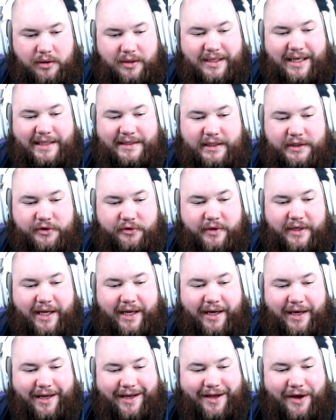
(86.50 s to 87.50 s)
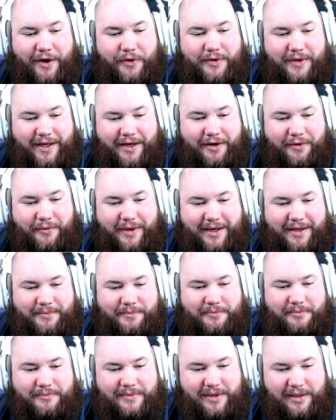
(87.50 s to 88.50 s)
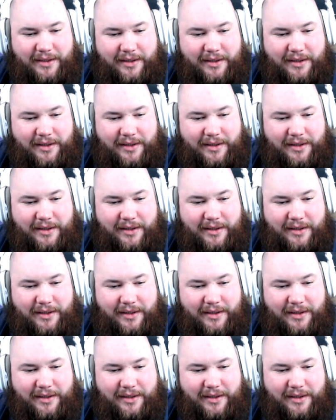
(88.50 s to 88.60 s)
Got the 3-headed goat there with him.